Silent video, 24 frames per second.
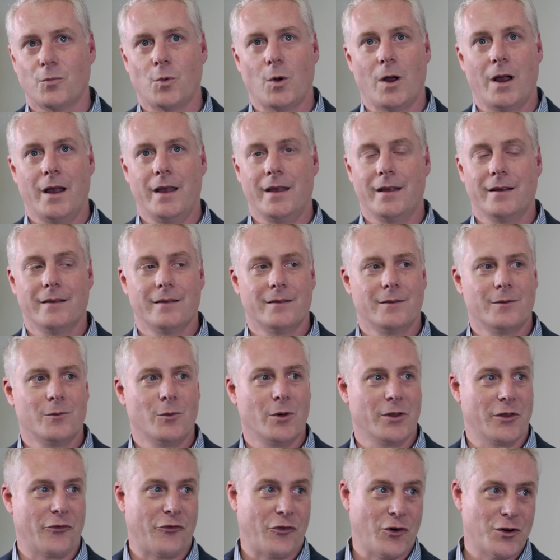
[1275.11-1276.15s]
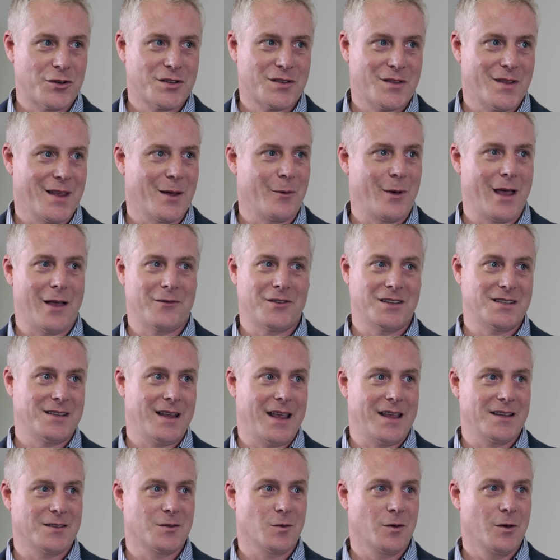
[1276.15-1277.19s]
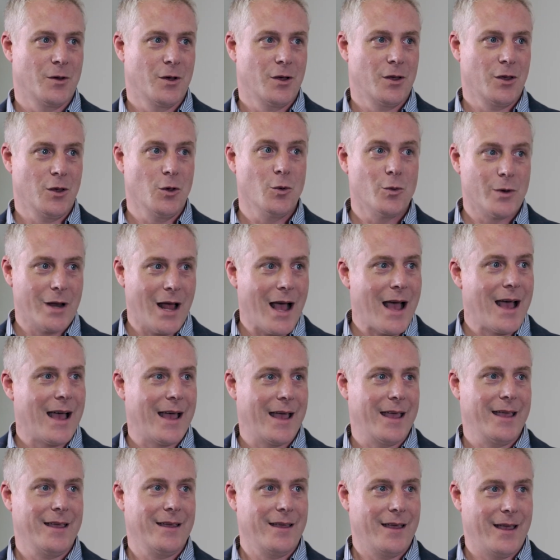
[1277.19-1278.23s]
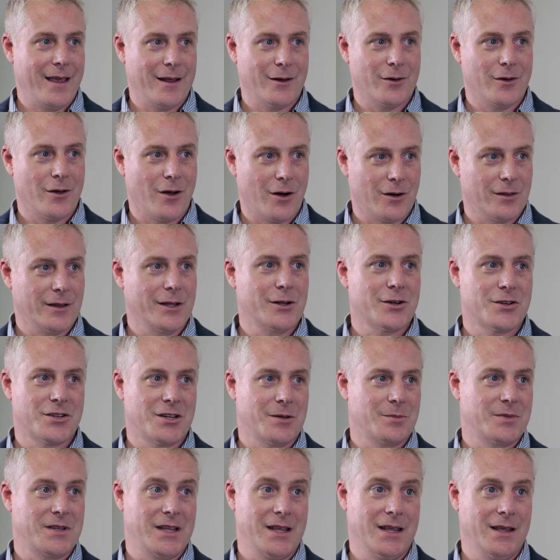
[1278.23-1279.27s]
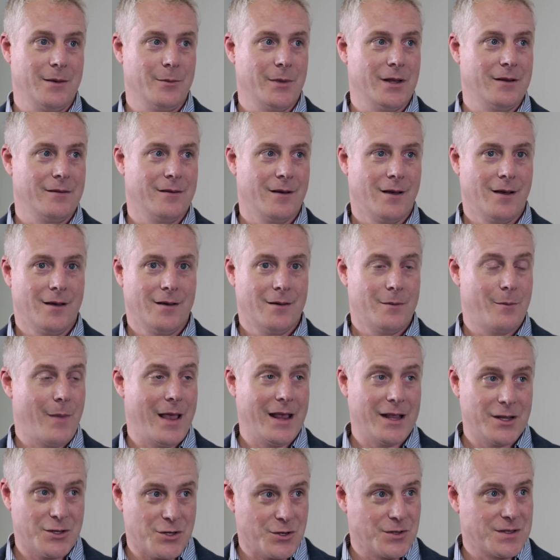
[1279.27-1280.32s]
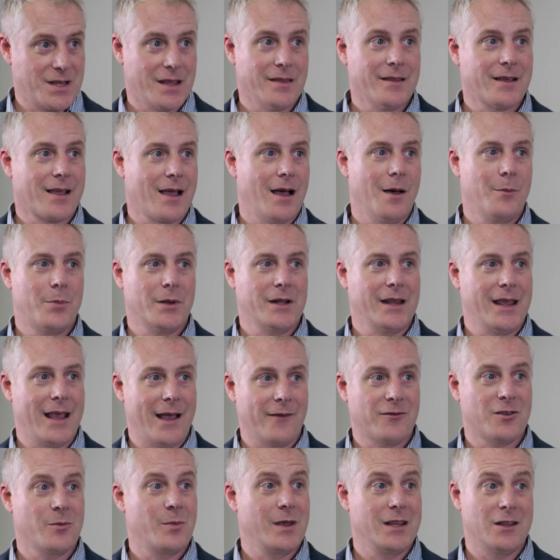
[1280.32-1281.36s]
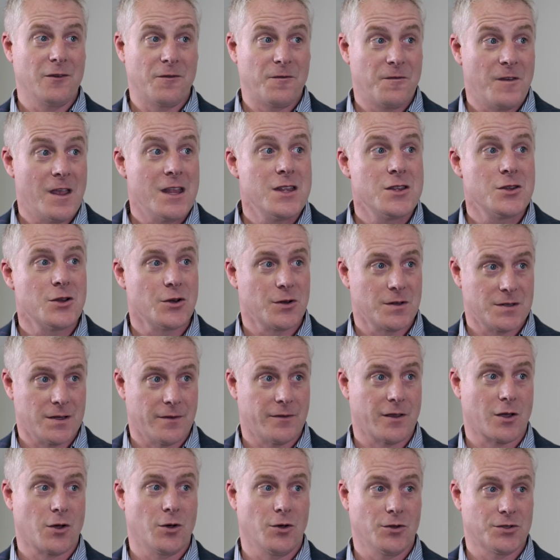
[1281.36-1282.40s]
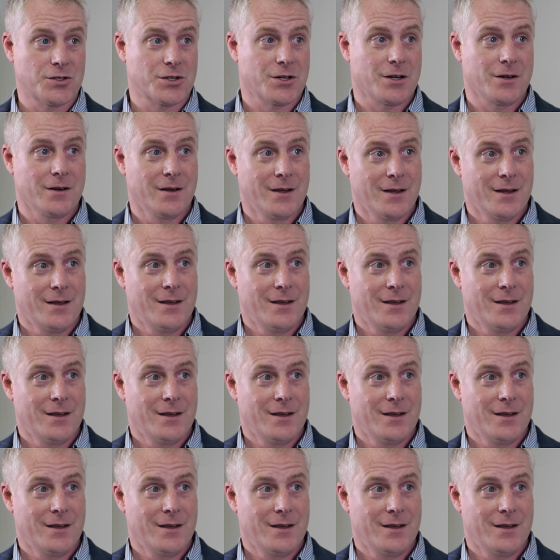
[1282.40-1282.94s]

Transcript: Right. Well, the first thing we have to say is you and I and our leadership team and managers in the company have to be defenders of the culture.